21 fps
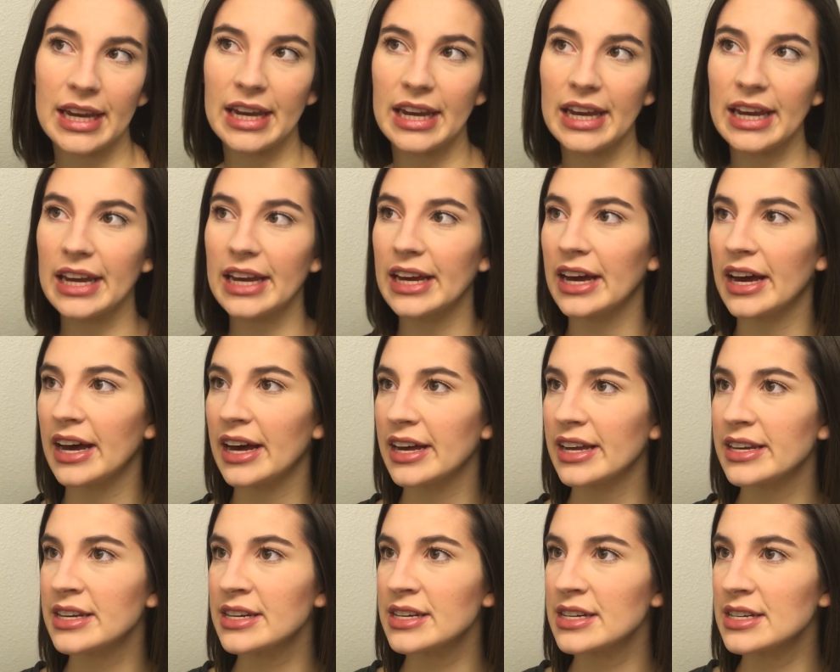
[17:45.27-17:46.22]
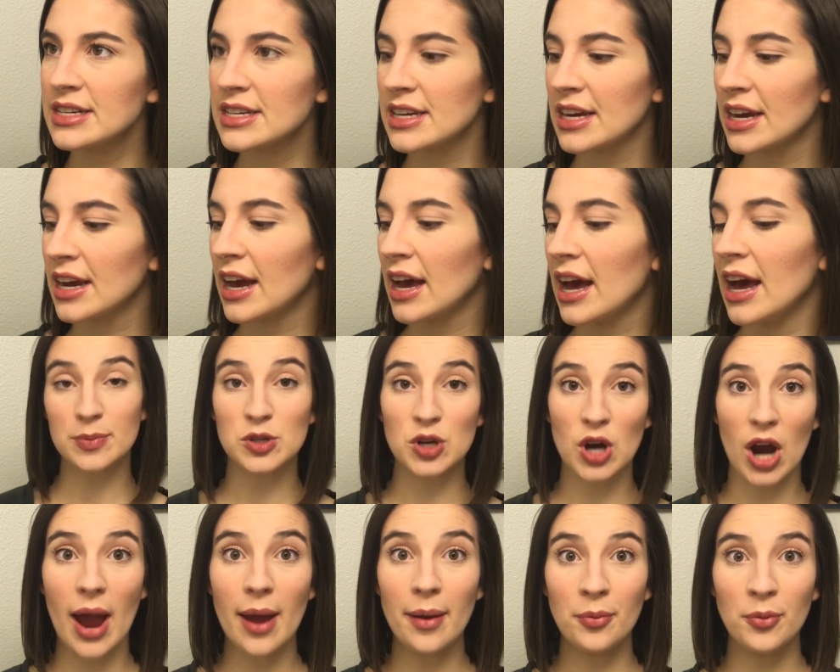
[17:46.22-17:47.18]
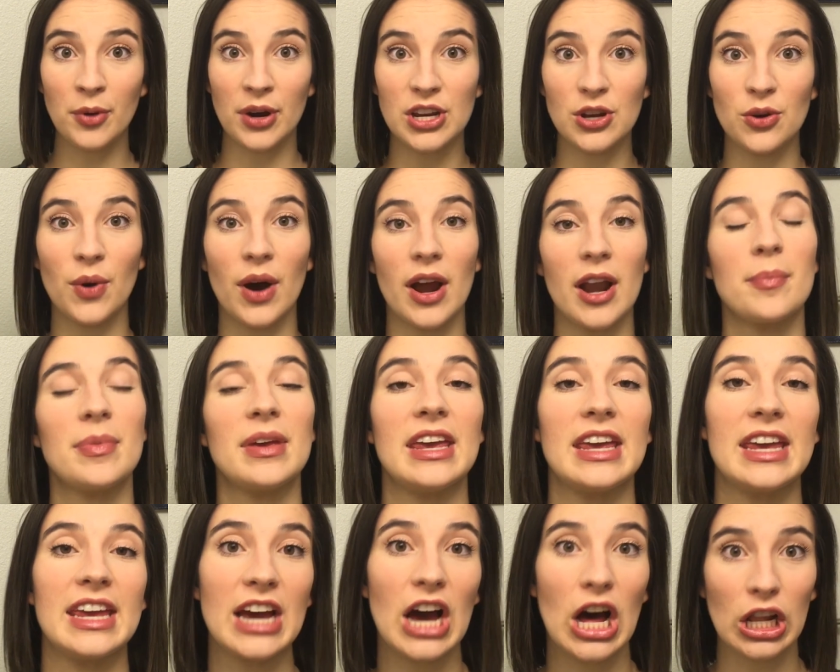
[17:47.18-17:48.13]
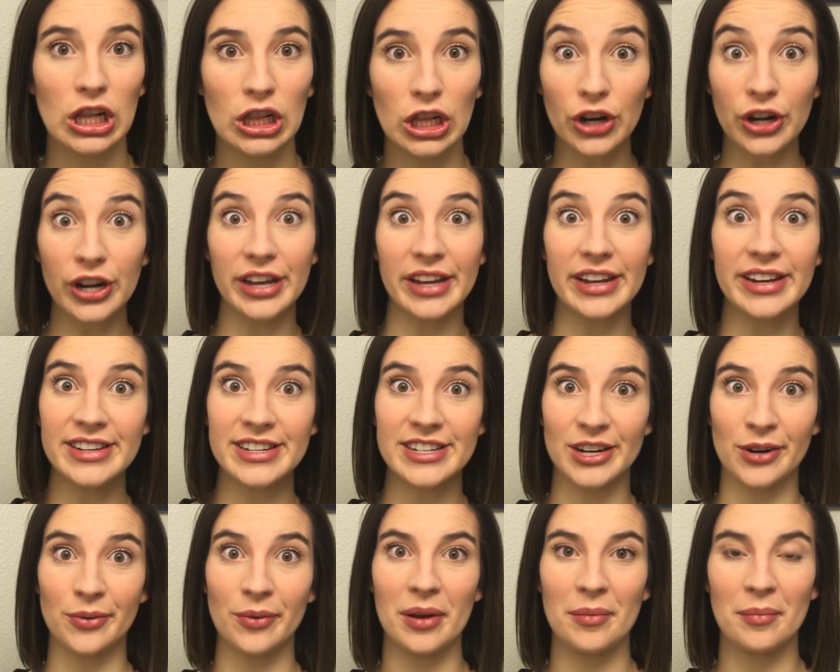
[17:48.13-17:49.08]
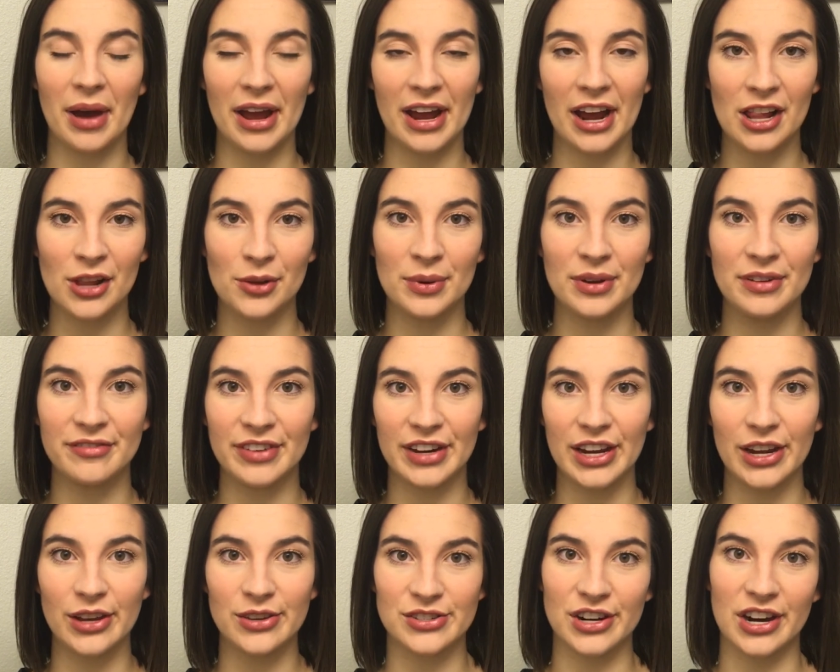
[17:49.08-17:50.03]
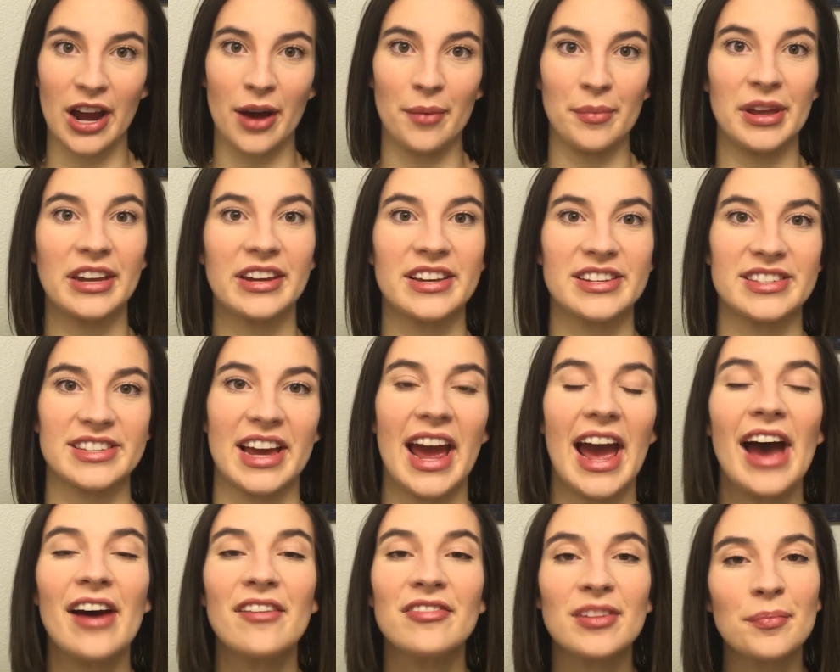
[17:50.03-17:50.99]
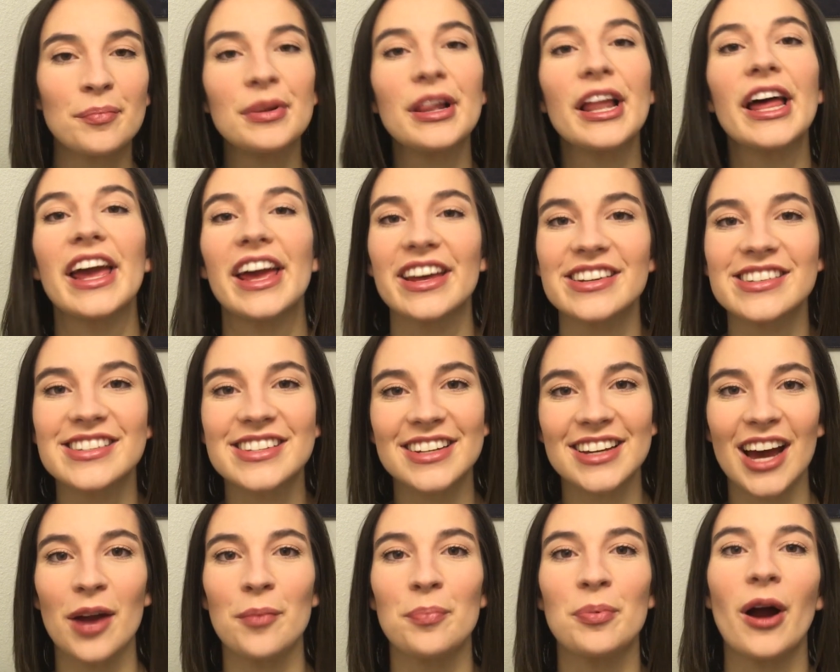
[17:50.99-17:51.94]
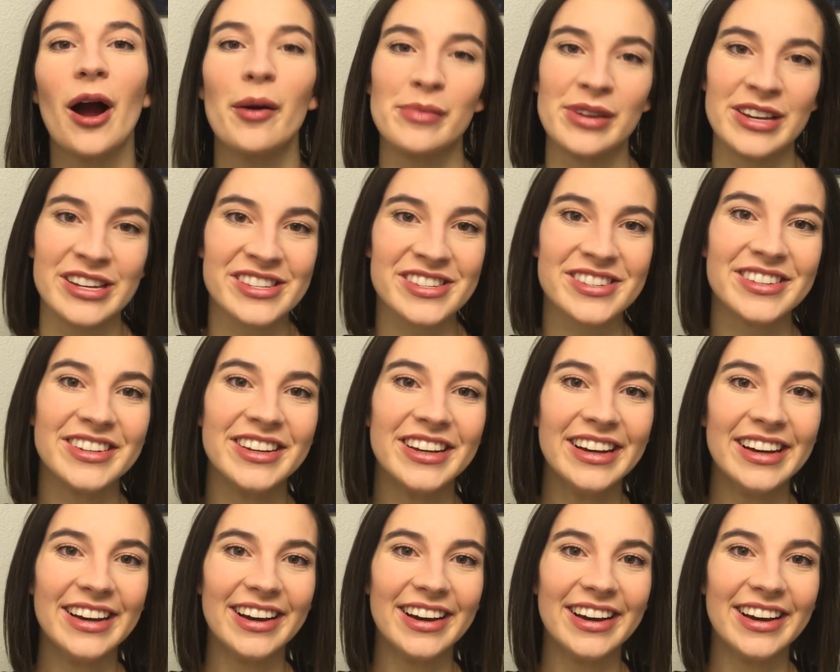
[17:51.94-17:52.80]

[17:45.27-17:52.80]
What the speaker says: And subscribe when you want to be alerted to when my Halloween videos are coming, because I have them planned, I promise.